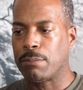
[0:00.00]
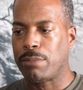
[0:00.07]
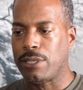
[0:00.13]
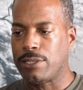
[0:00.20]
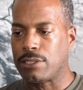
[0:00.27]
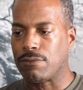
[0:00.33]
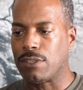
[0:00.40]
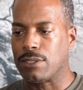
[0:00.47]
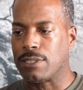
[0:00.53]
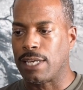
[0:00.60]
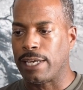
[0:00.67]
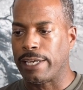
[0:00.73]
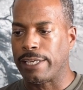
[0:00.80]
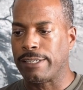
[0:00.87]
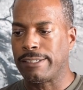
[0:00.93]
piece of
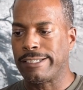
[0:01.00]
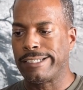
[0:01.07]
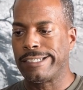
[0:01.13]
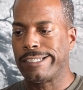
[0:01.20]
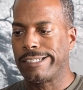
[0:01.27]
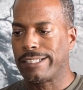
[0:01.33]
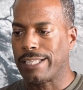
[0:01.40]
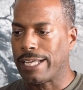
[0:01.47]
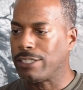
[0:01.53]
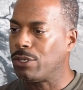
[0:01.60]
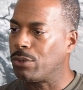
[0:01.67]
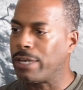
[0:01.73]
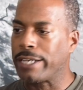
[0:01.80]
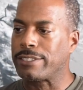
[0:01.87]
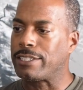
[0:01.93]
design that
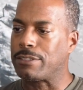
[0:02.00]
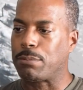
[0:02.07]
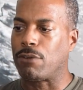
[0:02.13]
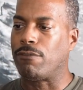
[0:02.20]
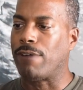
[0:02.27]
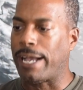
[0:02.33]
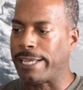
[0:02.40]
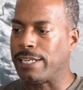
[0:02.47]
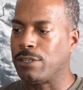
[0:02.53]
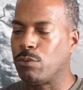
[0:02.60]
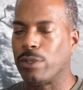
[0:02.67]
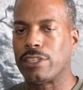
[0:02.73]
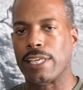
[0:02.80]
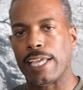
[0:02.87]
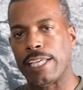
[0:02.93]
Godox has
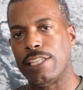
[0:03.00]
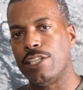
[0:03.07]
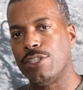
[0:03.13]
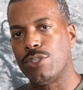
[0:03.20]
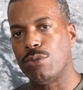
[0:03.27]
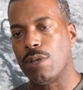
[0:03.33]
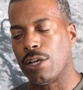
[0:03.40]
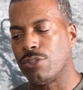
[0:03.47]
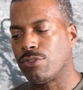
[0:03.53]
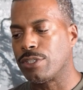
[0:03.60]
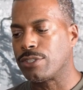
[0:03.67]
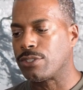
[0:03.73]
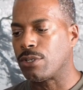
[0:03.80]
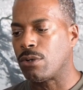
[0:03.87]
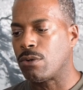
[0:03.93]
provided with the
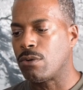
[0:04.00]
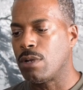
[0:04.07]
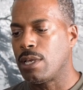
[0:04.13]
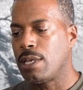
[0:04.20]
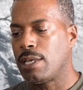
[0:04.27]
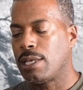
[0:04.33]
AD200, so